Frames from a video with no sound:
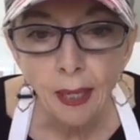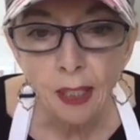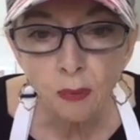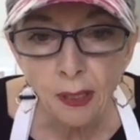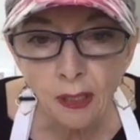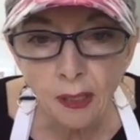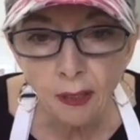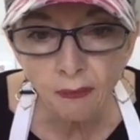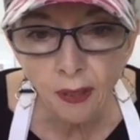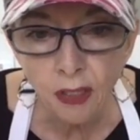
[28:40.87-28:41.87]

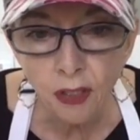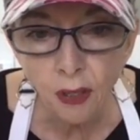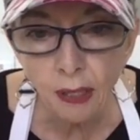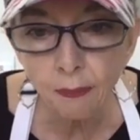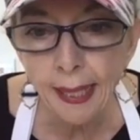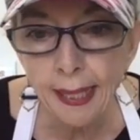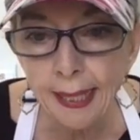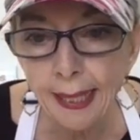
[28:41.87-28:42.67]
especially for us starting baking.